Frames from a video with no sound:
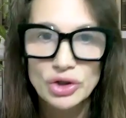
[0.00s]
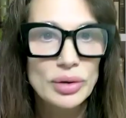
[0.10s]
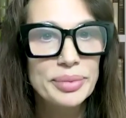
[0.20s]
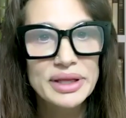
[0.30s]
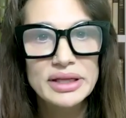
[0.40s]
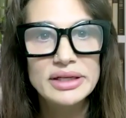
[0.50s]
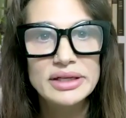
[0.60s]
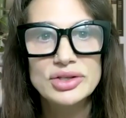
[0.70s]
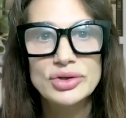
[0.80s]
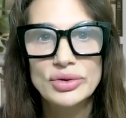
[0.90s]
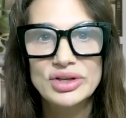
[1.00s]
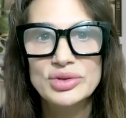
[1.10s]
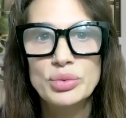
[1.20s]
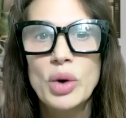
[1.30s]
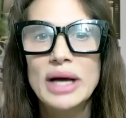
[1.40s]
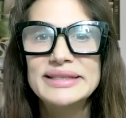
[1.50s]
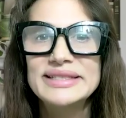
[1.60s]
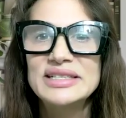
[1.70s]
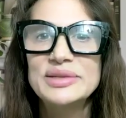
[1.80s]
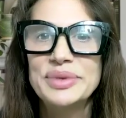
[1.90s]
Your ability to notice what
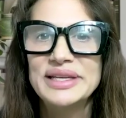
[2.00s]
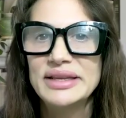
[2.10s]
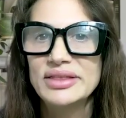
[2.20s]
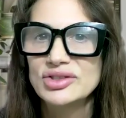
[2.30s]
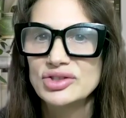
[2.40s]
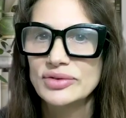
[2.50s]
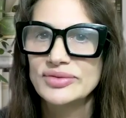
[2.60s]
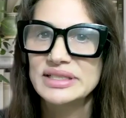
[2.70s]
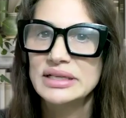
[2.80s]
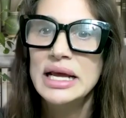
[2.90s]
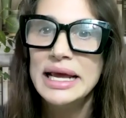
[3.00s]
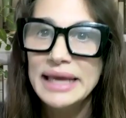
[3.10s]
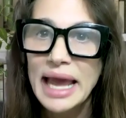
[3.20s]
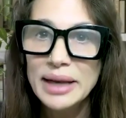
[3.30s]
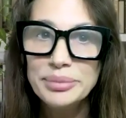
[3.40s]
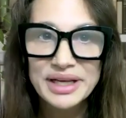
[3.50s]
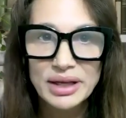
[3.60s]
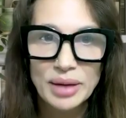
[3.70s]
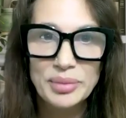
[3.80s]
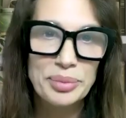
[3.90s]
sits beneath the surface can
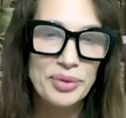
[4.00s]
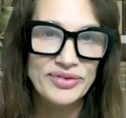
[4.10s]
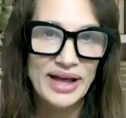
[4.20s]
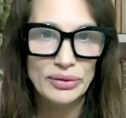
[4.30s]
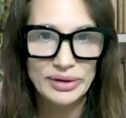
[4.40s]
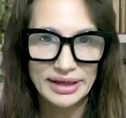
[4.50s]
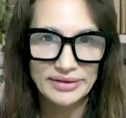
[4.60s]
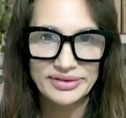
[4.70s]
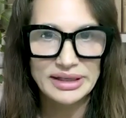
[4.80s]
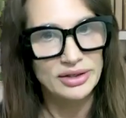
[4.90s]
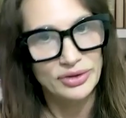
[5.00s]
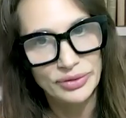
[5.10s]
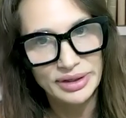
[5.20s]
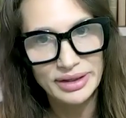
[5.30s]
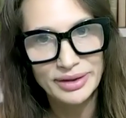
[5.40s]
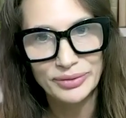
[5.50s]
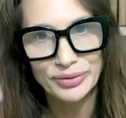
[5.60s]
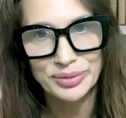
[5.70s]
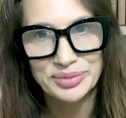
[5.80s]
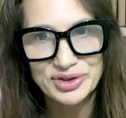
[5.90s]
become a profound gift in your healing room,